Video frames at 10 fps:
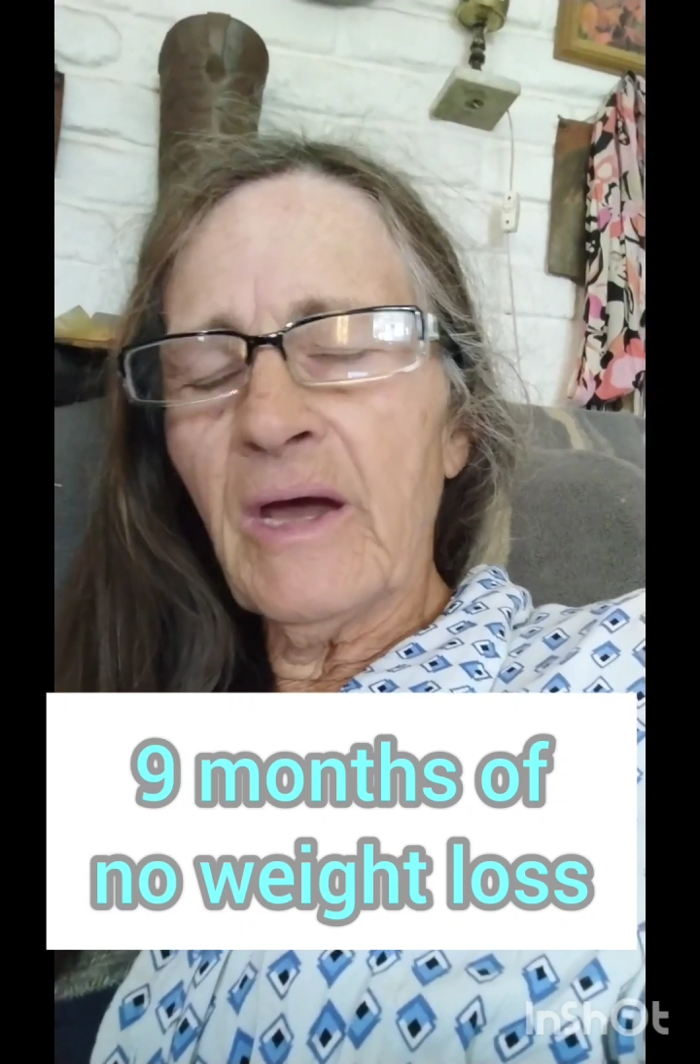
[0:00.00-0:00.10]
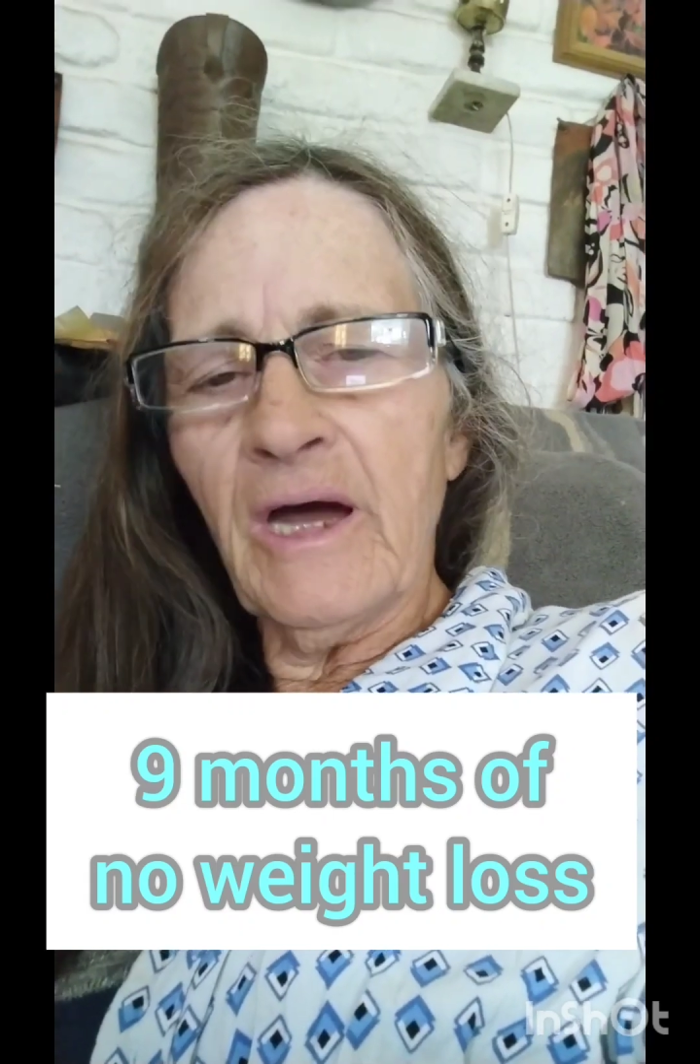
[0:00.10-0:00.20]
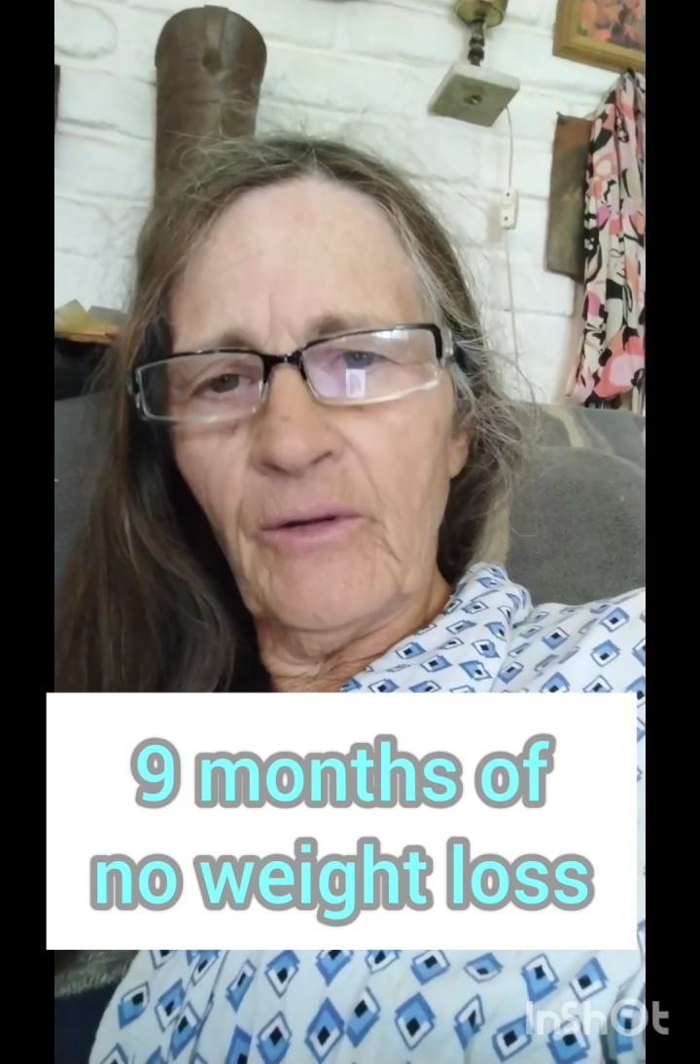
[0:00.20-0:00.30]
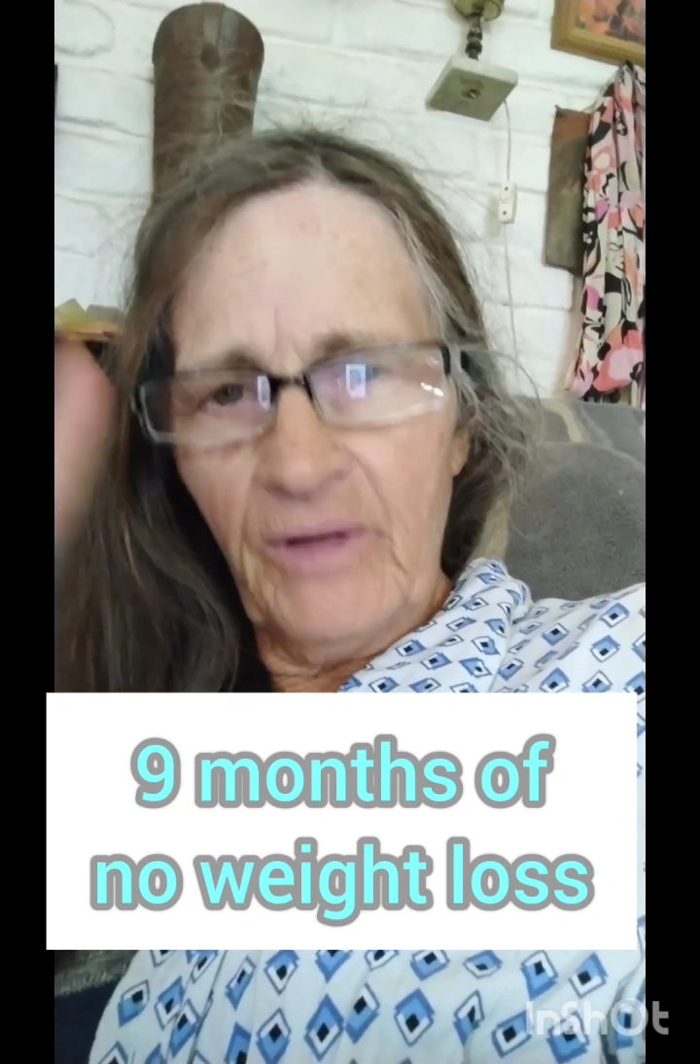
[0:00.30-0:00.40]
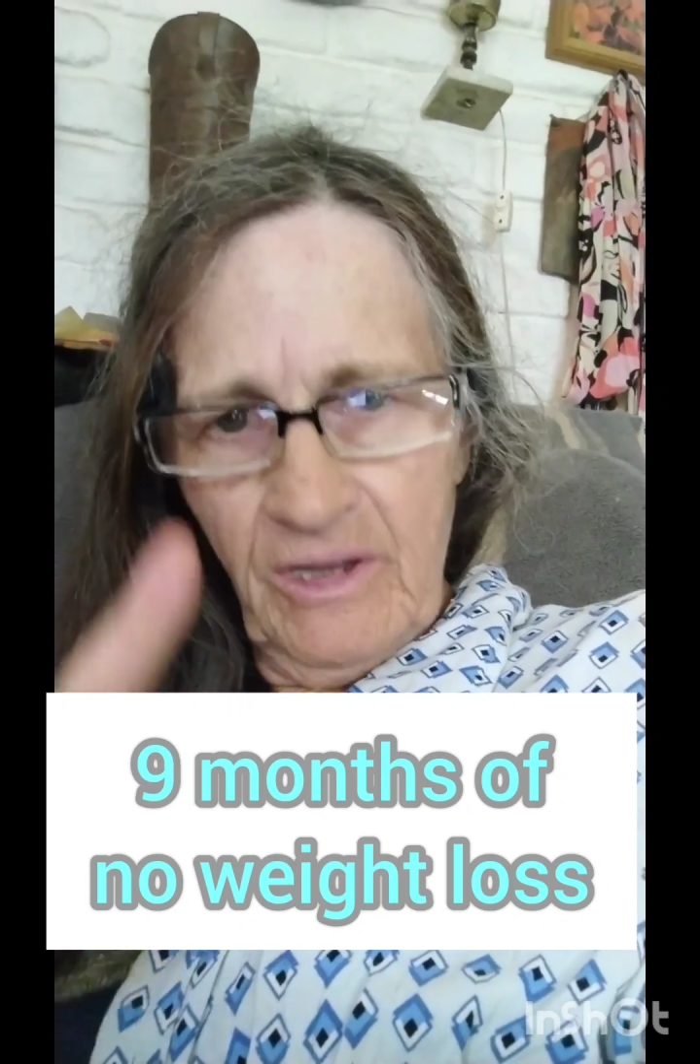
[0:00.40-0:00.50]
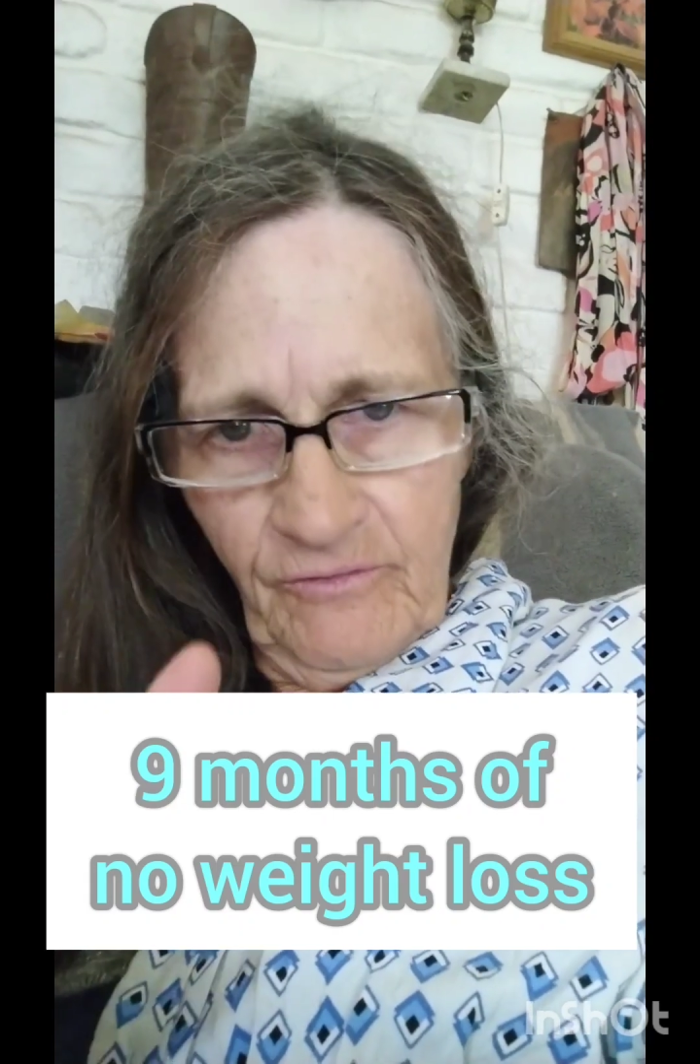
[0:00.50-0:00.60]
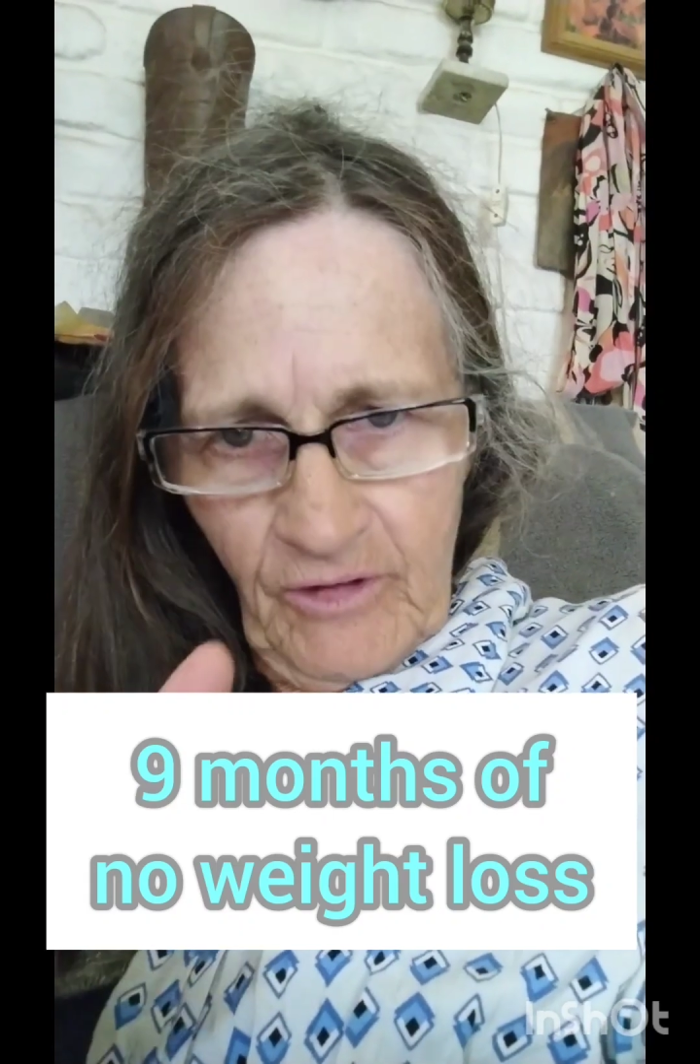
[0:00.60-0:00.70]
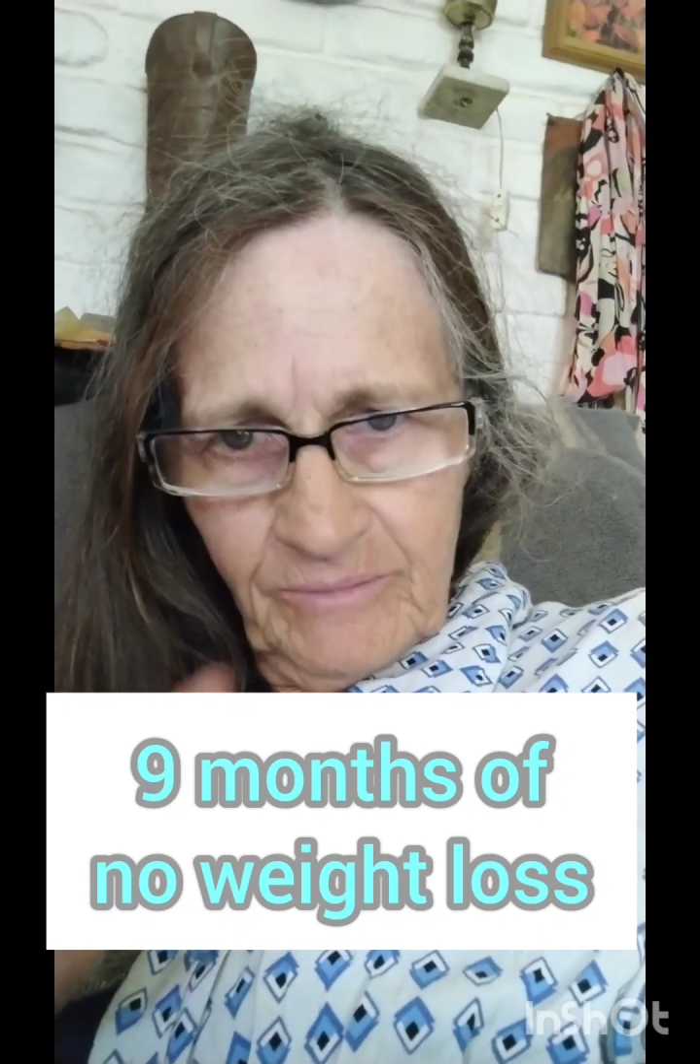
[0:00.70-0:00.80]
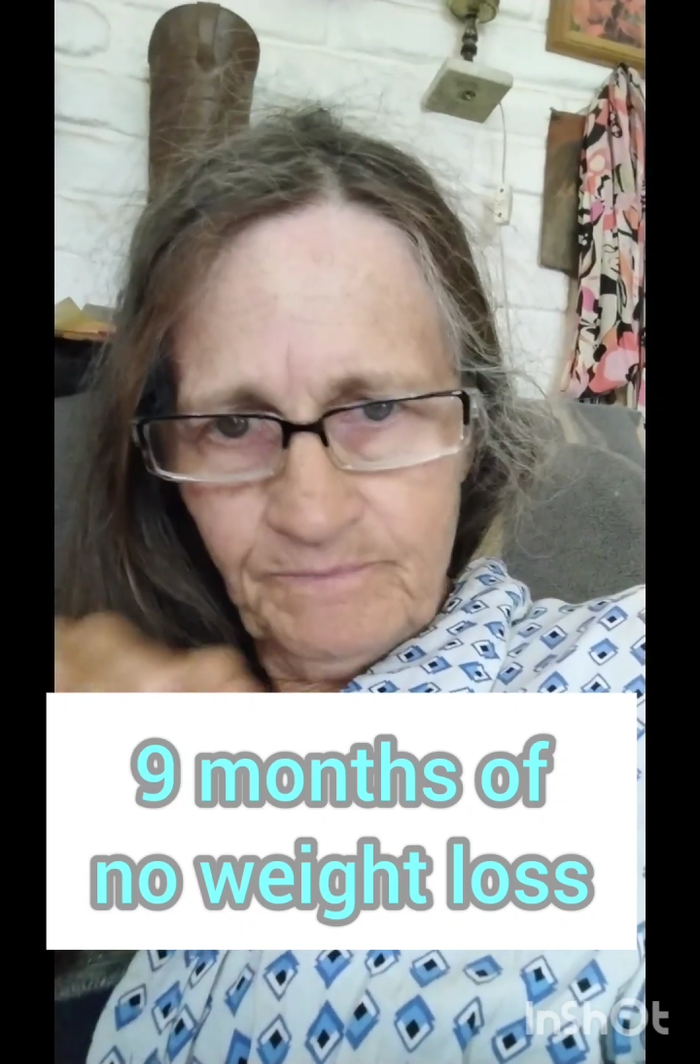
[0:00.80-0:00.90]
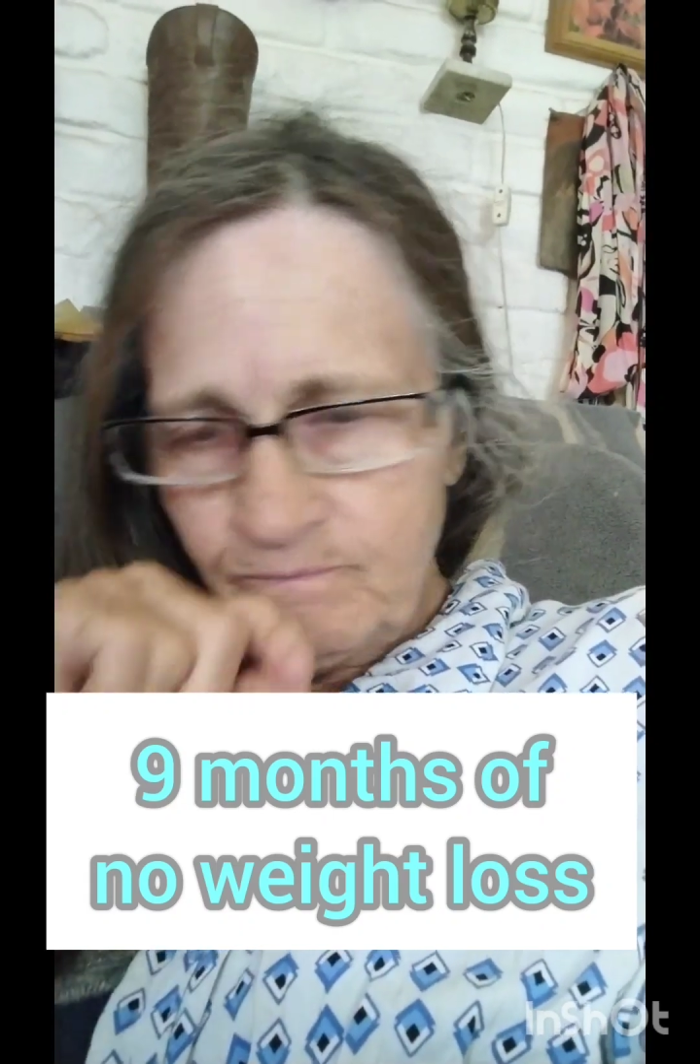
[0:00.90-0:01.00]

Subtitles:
However,